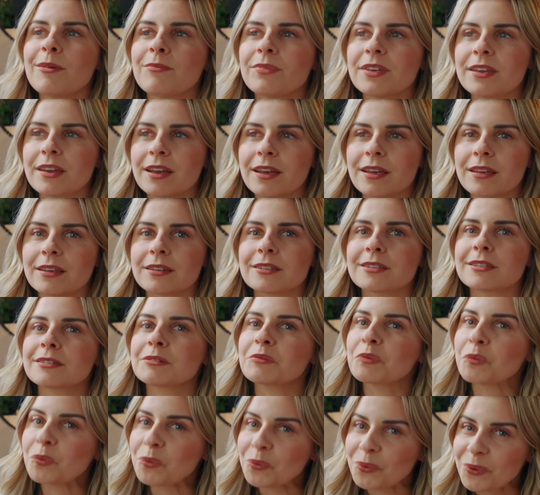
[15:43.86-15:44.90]

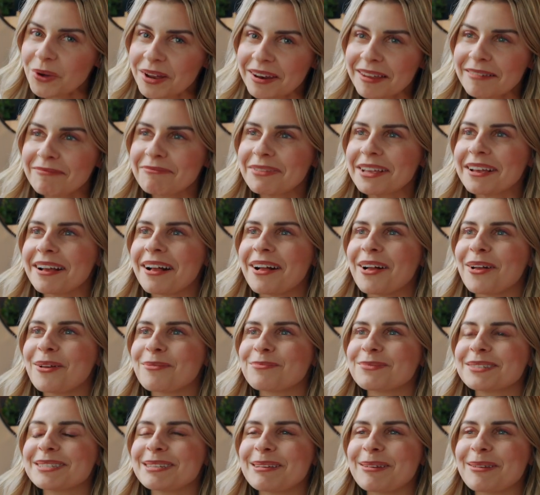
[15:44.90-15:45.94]
Because when it
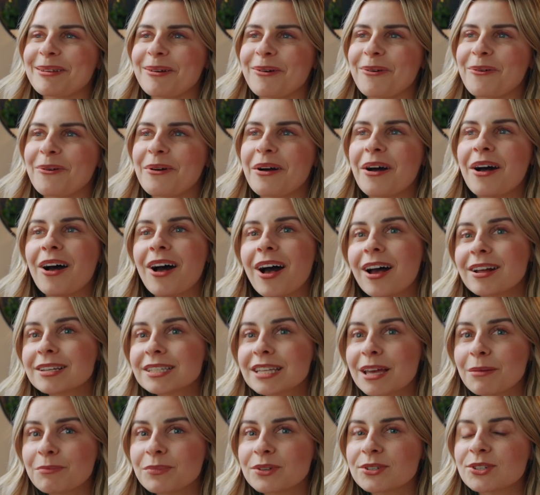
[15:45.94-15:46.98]
becomes, hot
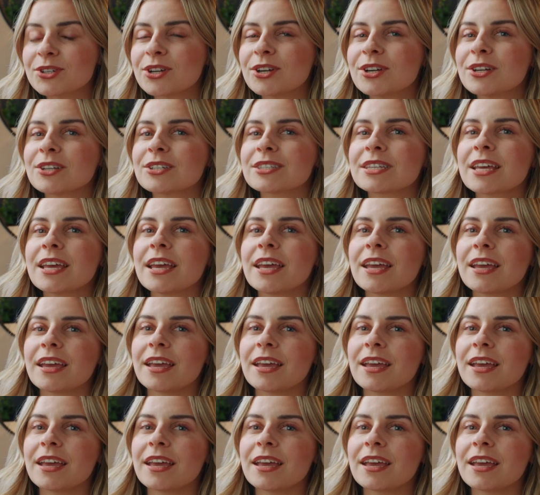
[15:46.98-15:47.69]
temperatures,